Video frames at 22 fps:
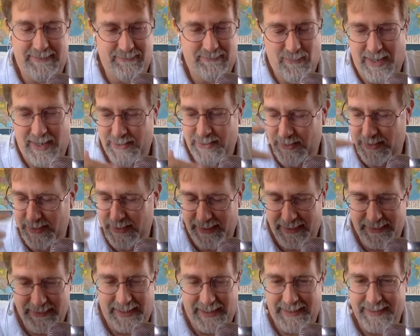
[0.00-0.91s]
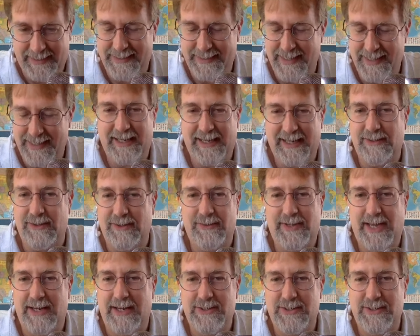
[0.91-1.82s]
watch these exotic
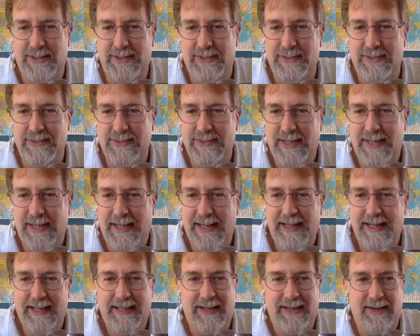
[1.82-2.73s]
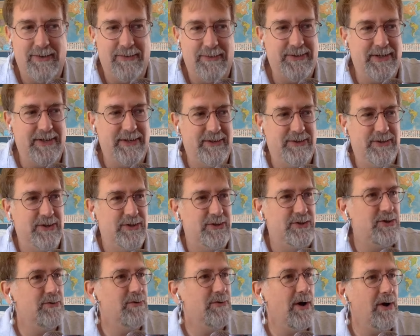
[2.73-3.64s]
locations. You know, the
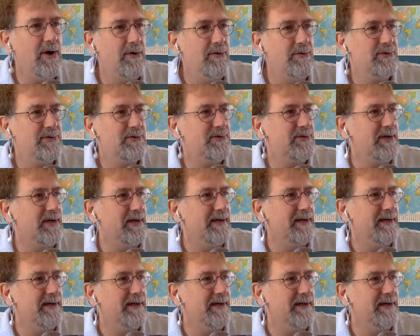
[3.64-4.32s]
2 hosts,